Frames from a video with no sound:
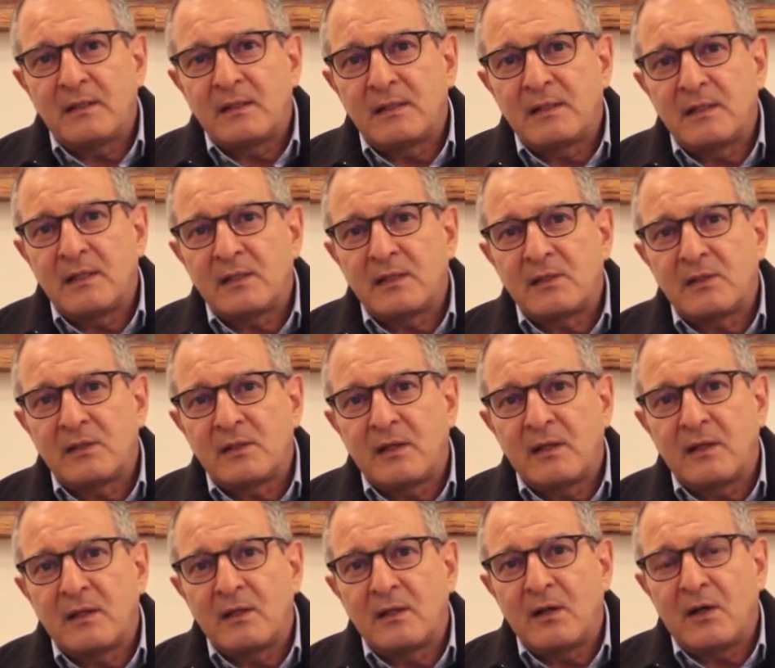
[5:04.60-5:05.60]
the sixth
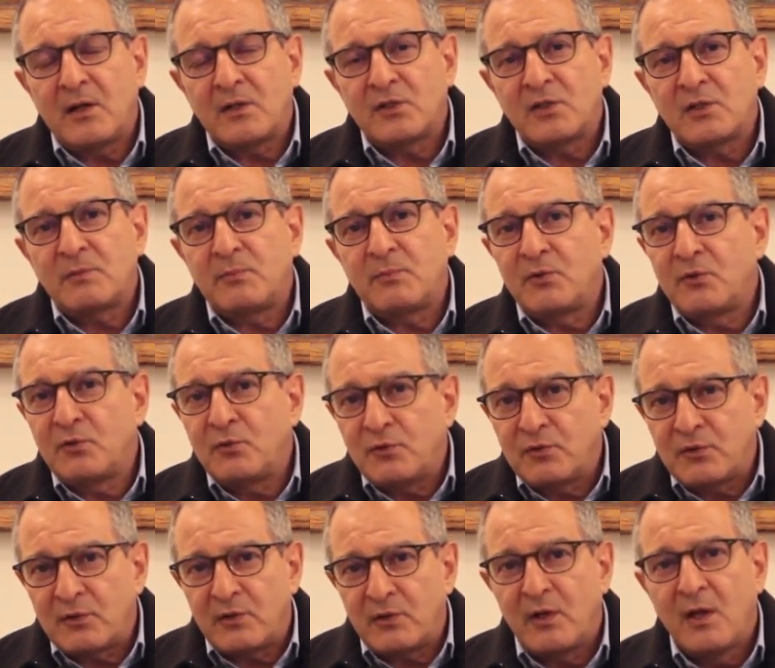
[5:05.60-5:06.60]
largest
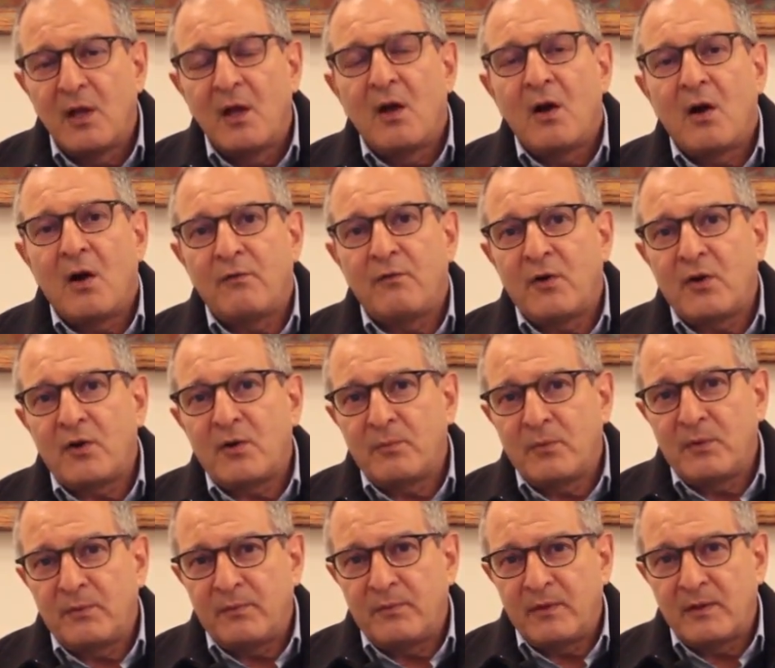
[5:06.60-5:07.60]
producer of
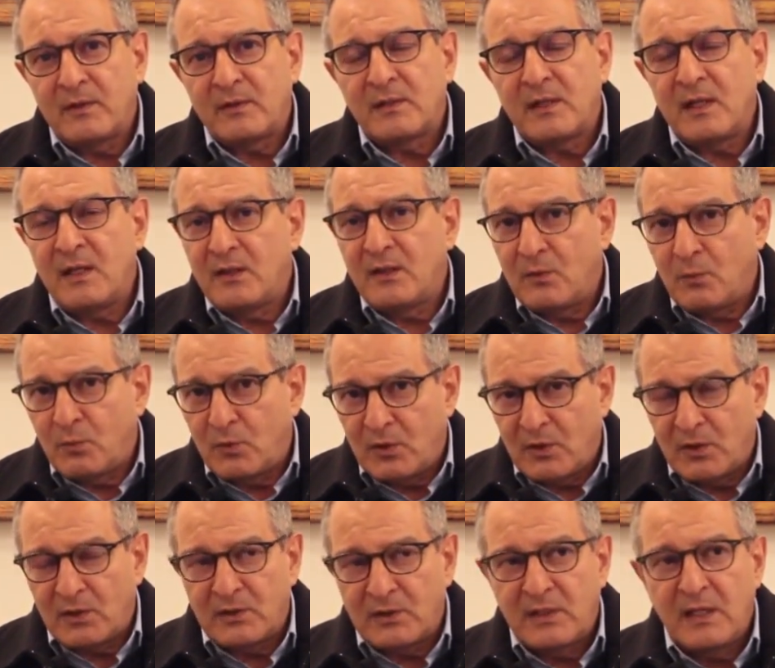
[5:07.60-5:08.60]
automobiles in the
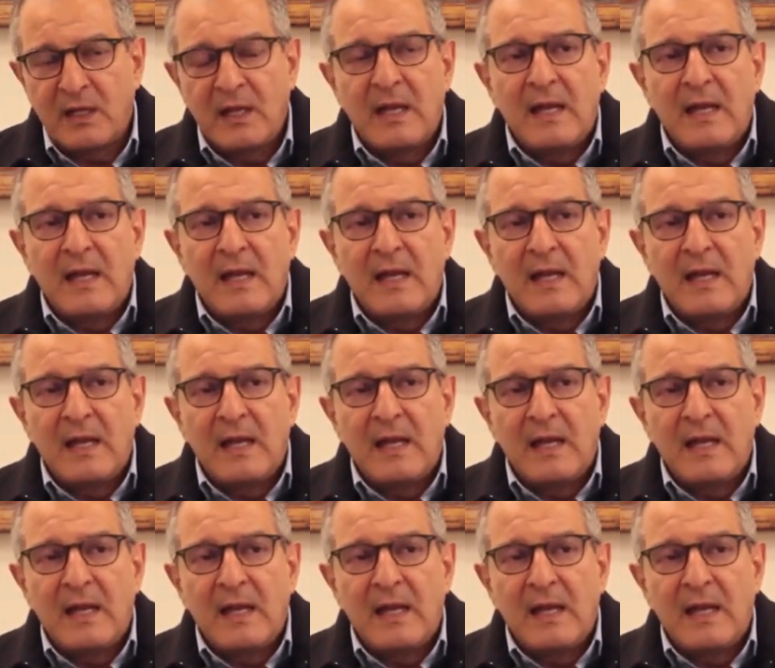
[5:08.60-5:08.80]
world.